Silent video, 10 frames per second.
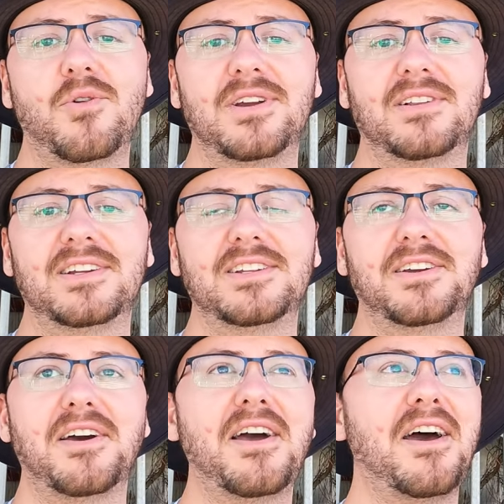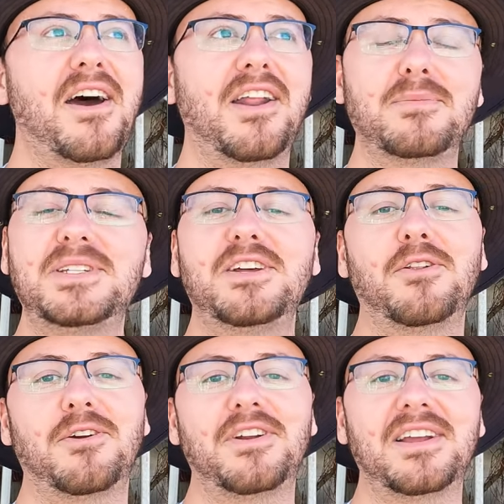coin collecting, and I'm
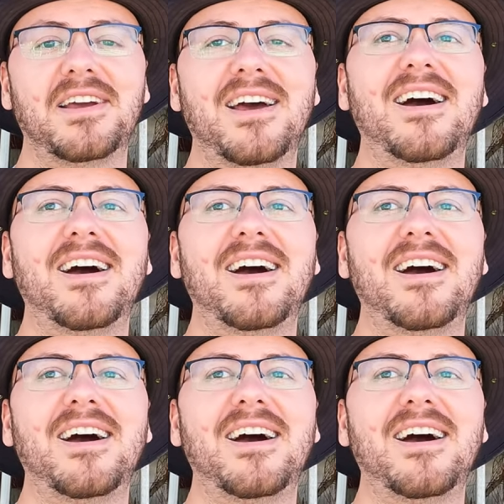still learning.